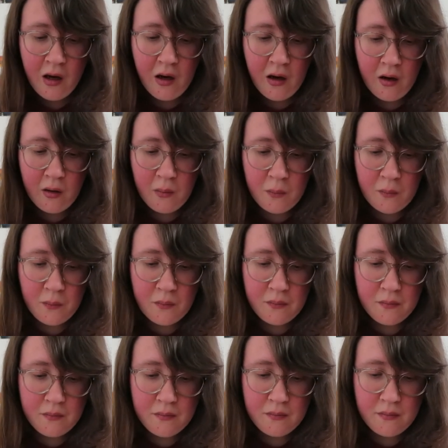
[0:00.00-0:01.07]
um,
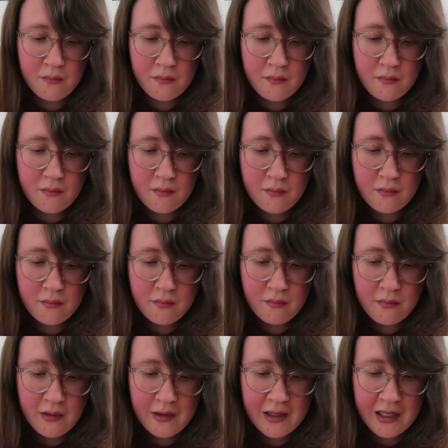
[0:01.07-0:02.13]

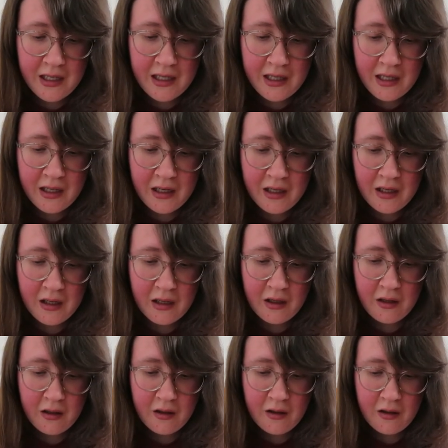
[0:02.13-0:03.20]
they
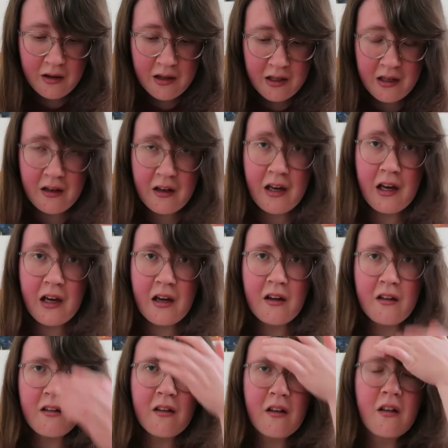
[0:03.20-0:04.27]
did
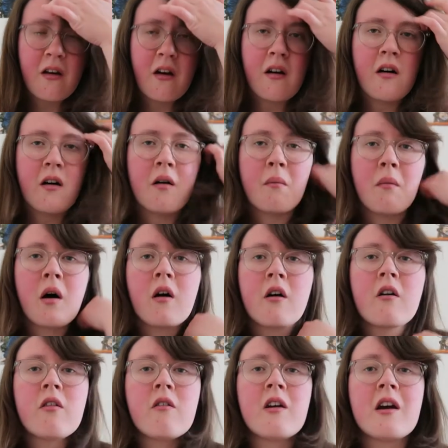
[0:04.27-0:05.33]
a uh,
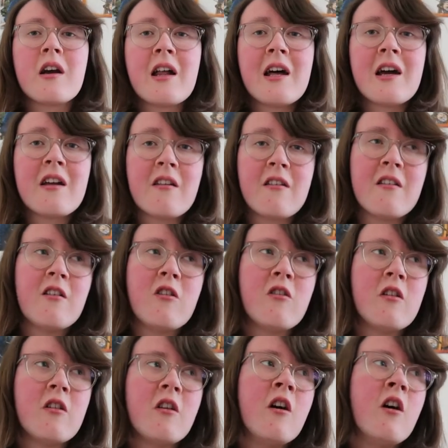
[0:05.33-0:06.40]
Mark Three collector's
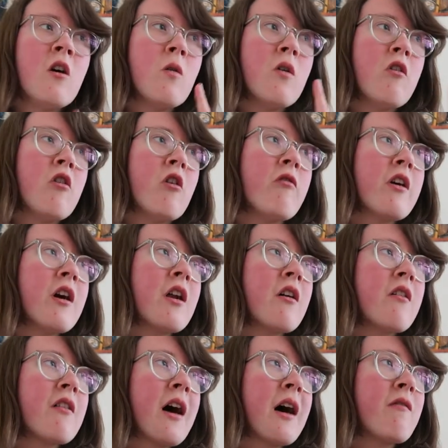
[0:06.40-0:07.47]
edition, which I
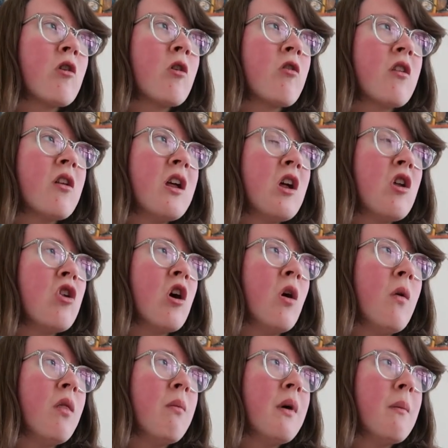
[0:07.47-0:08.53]
realised I haven't got the t-shirt
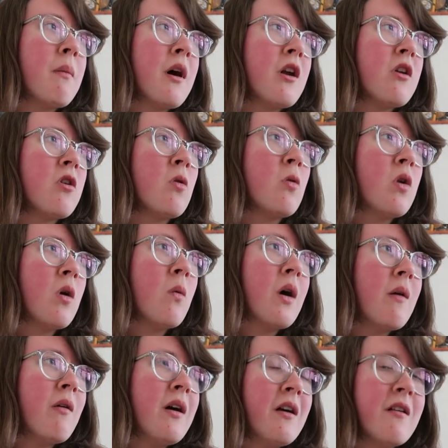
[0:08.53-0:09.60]
with me, but I don't know
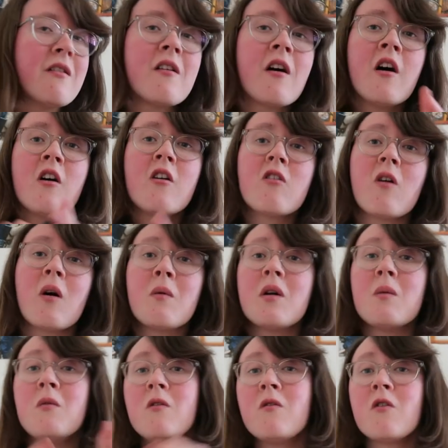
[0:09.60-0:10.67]
where it is. So I'm
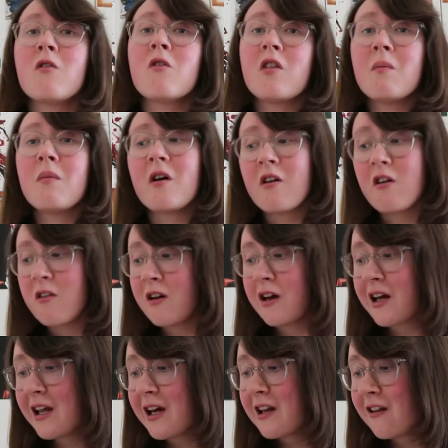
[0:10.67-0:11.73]
going to move on to the Mark Three
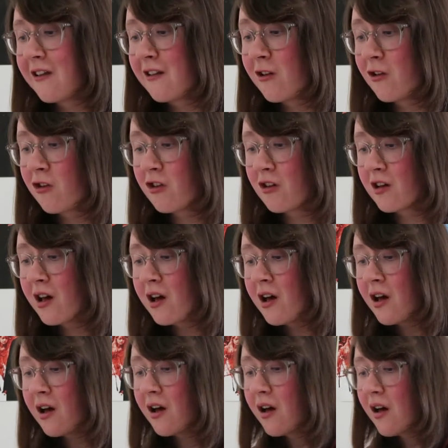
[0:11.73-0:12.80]
collector's edition.
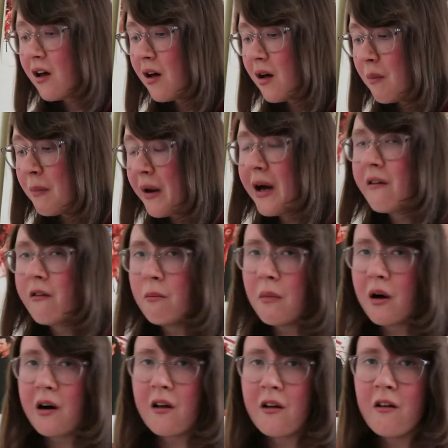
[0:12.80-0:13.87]
Bear in
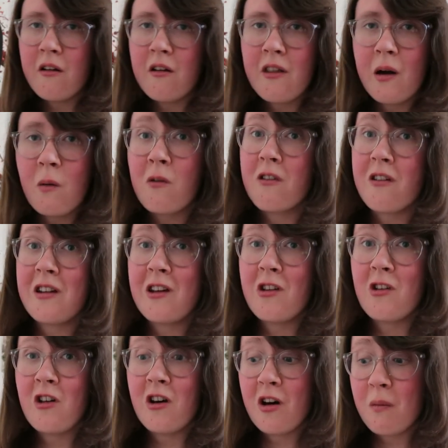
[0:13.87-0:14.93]
mind there was a
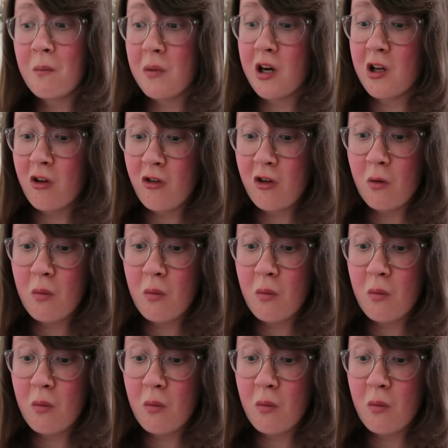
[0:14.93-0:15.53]
t-shirt, but I just don't